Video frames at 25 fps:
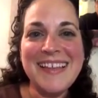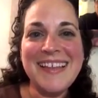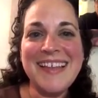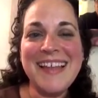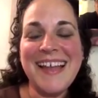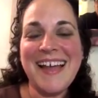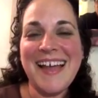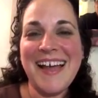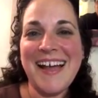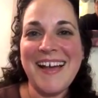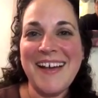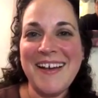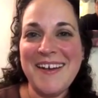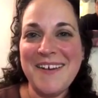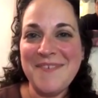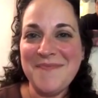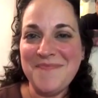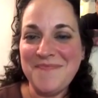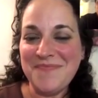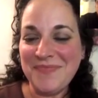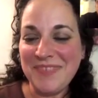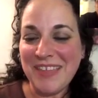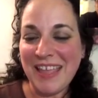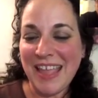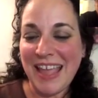Sarah.
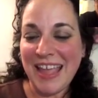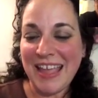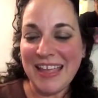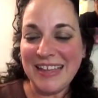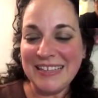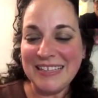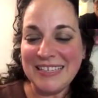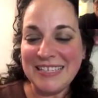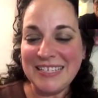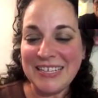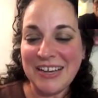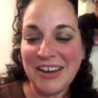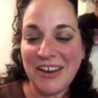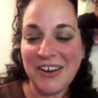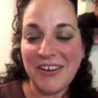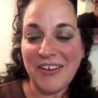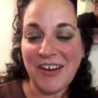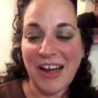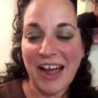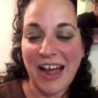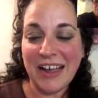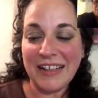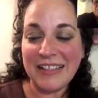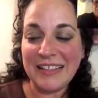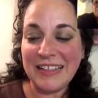And so
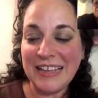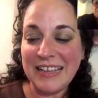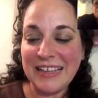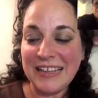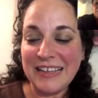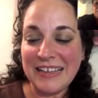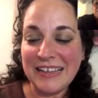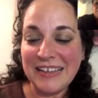I think,